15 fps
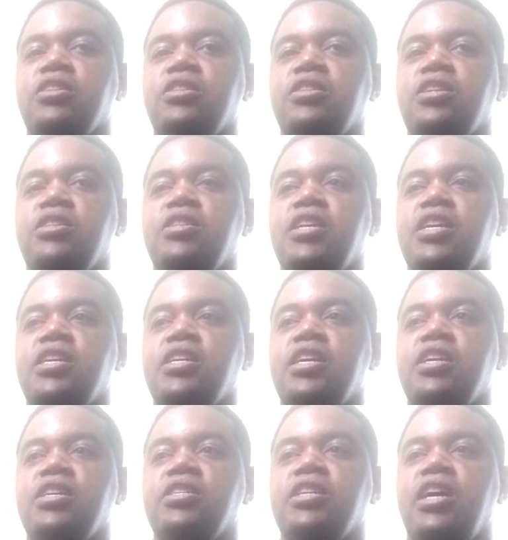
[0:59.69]
the thing
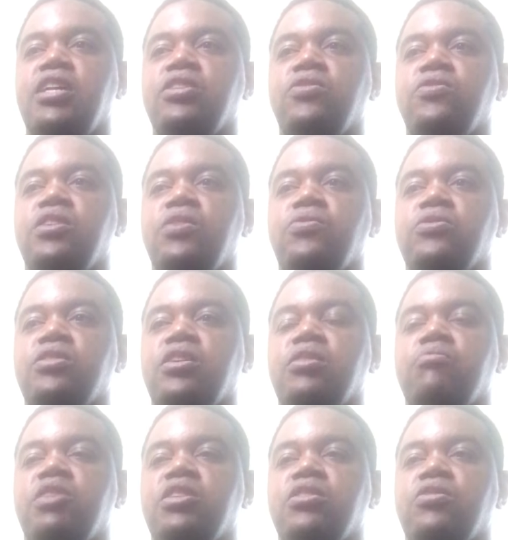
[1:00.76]
is, I know they were talking
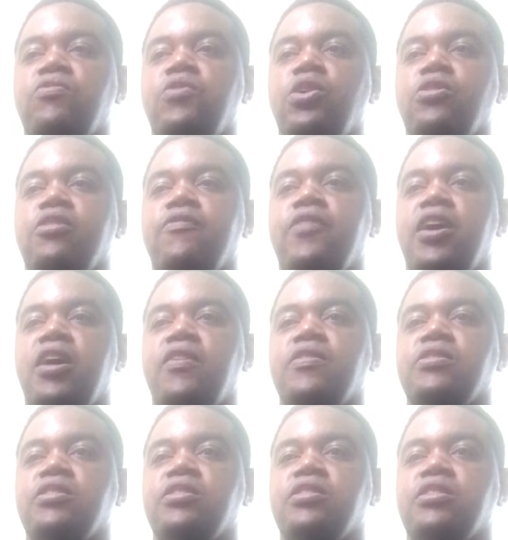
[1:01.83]
about the
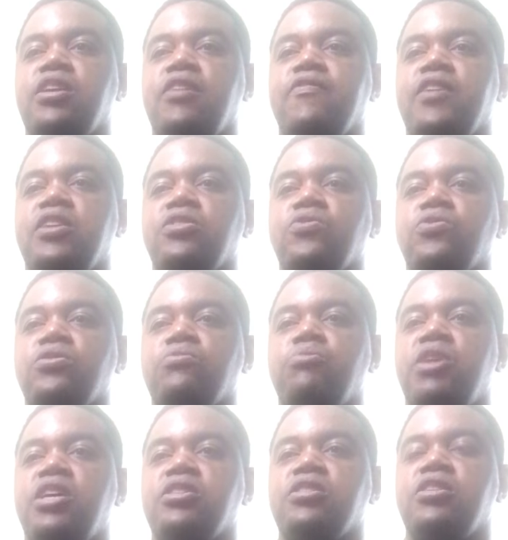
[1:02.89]
coronavirus and stuff. I know it's
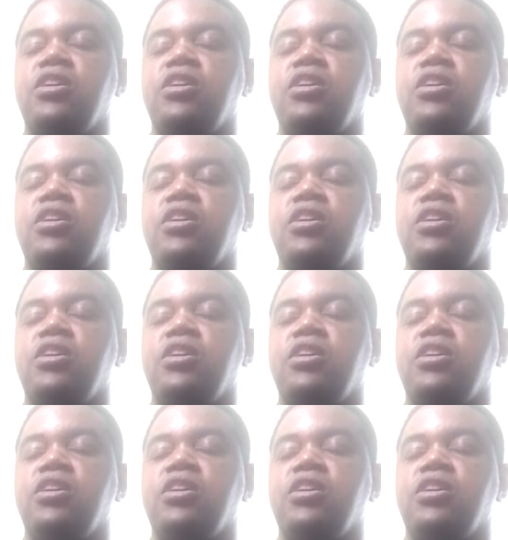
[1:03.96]
messed